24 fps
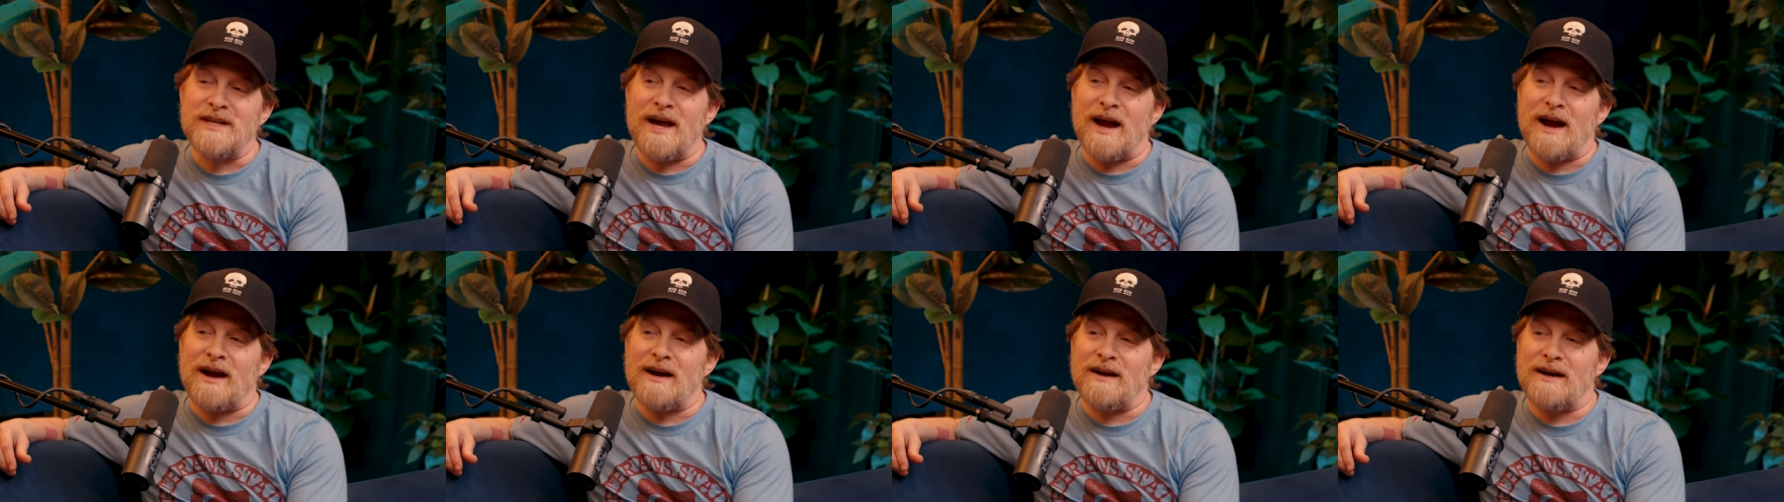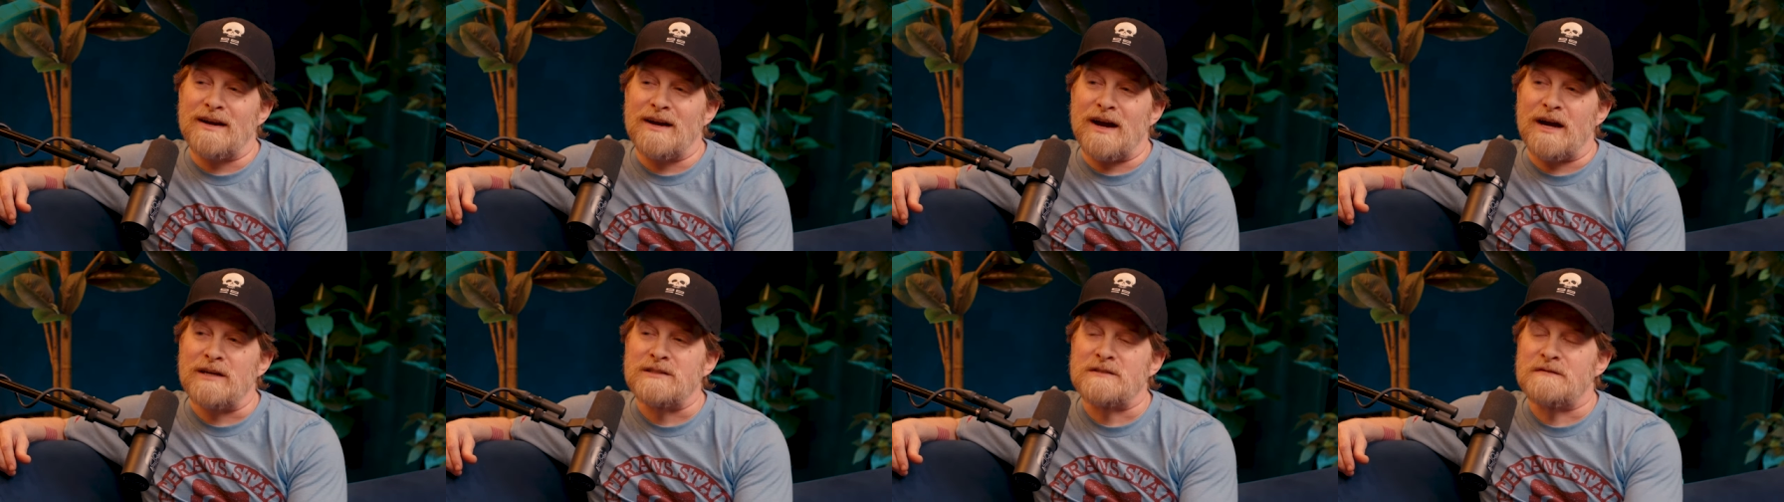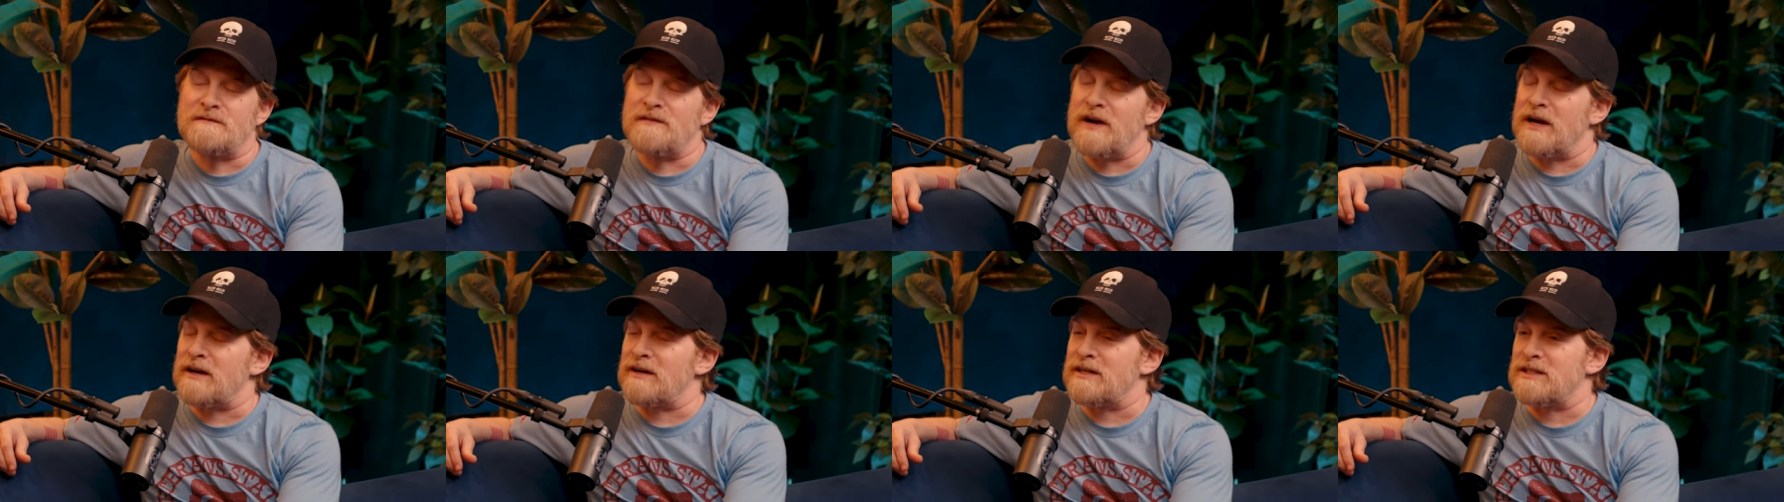young it sounds
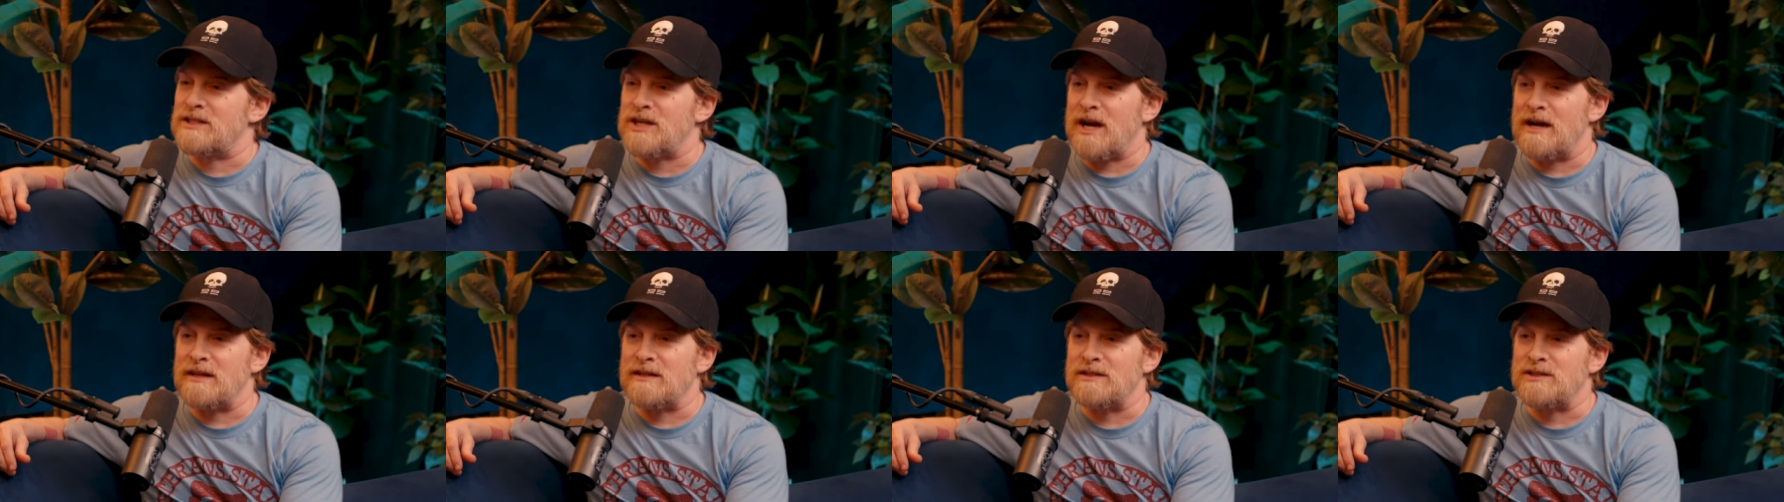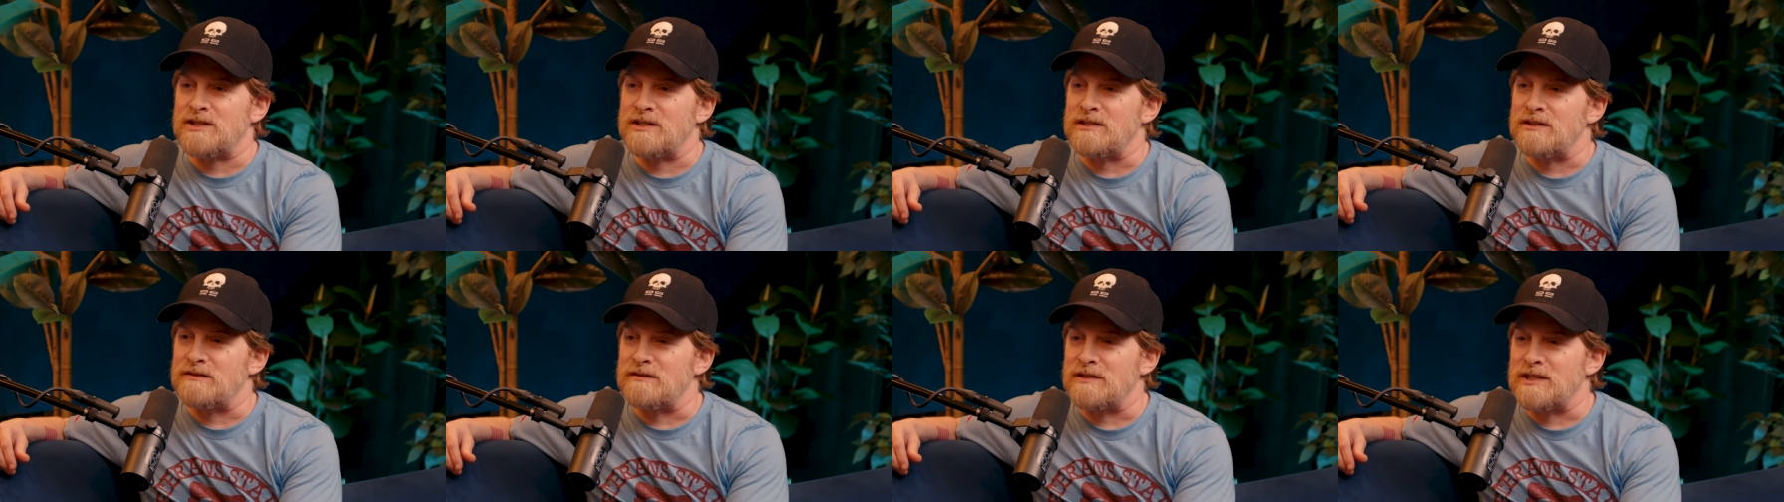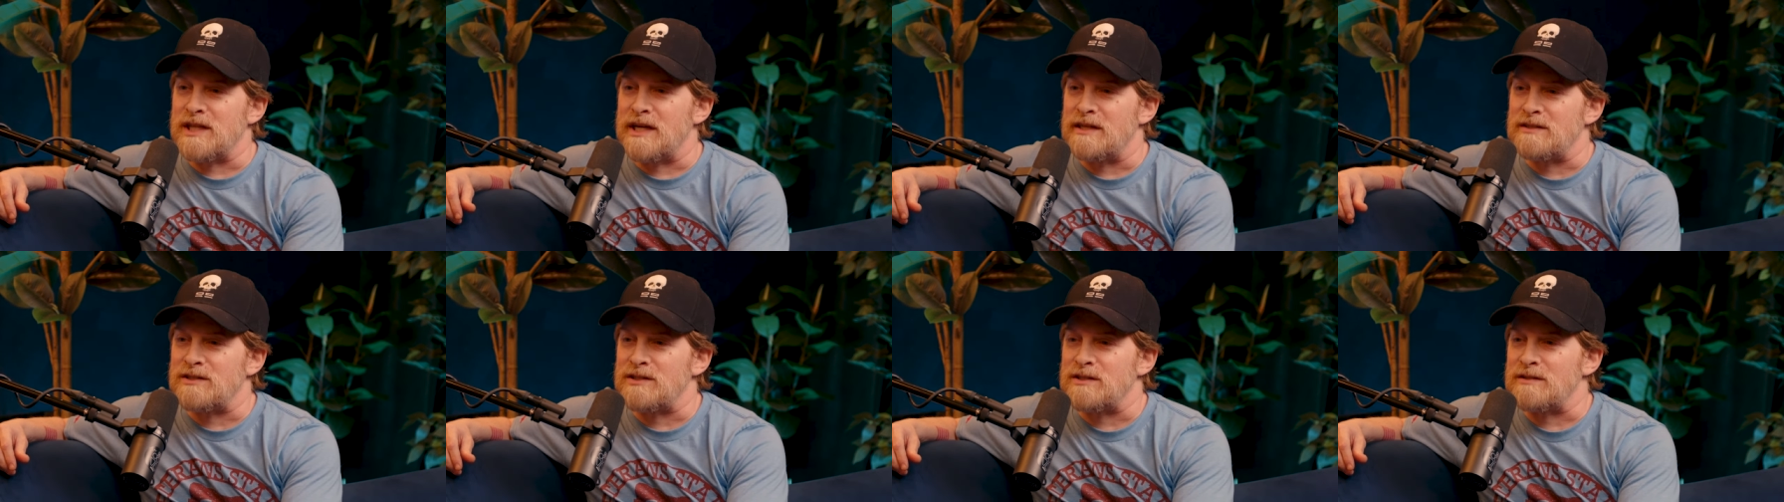very like challenging you had
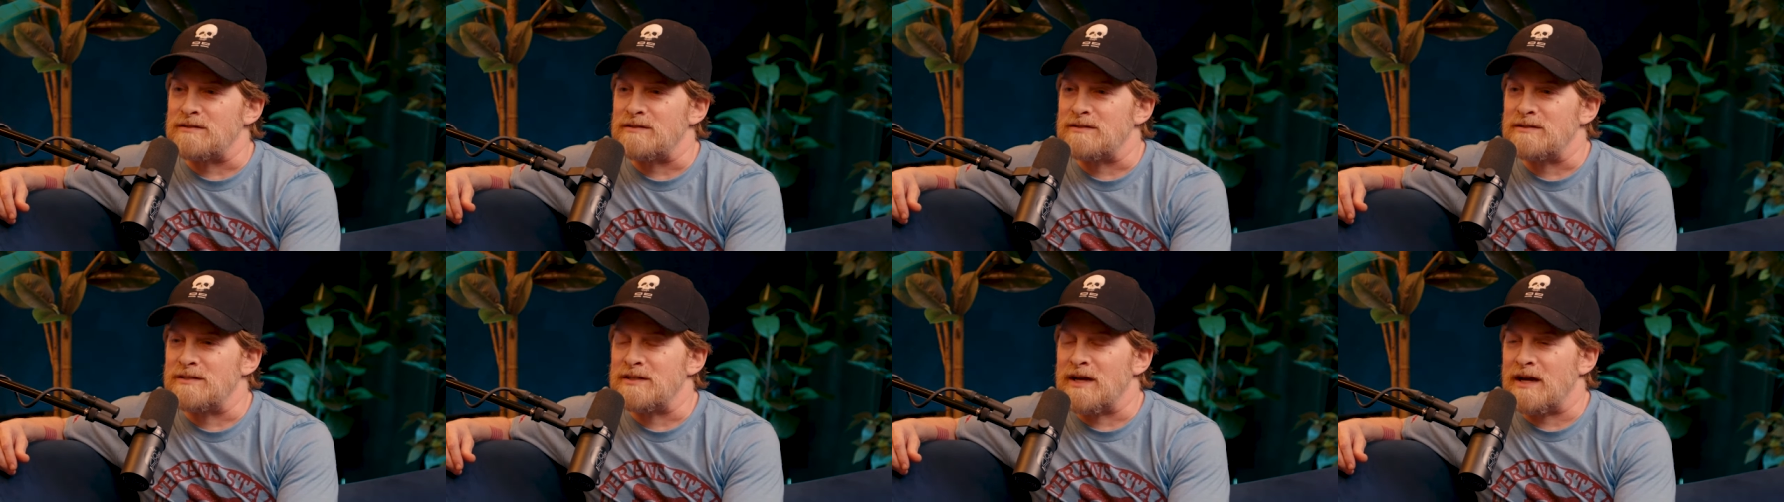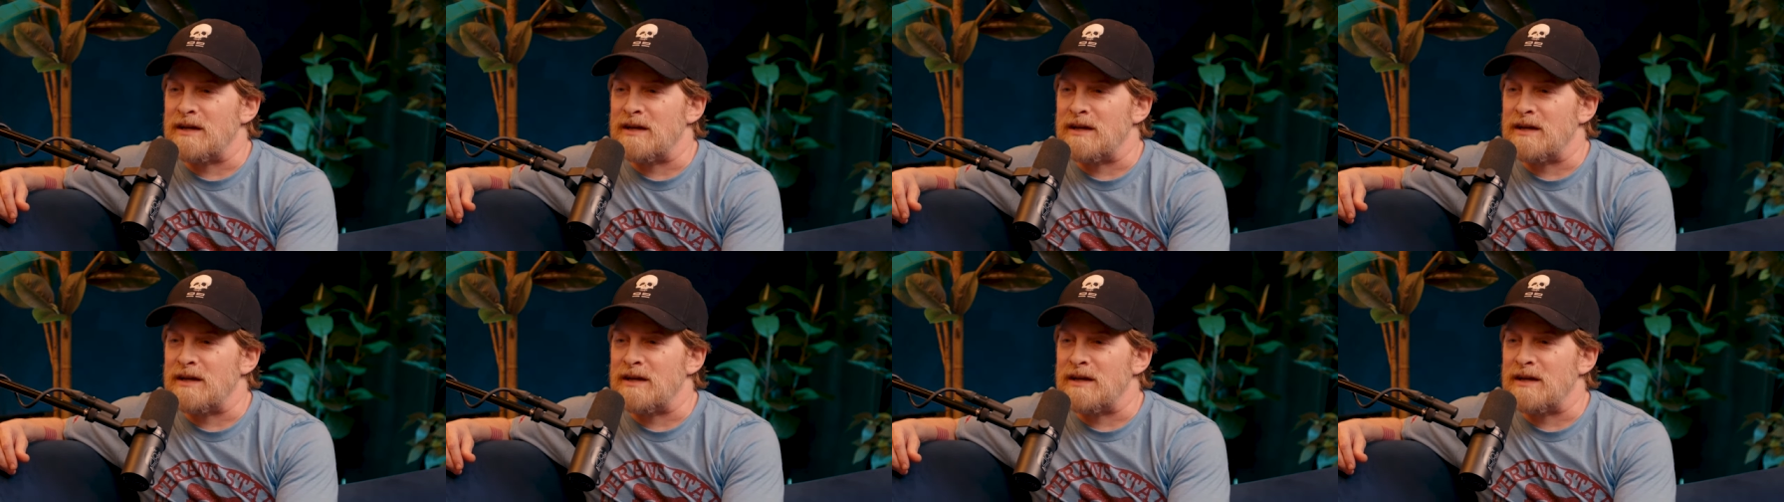your own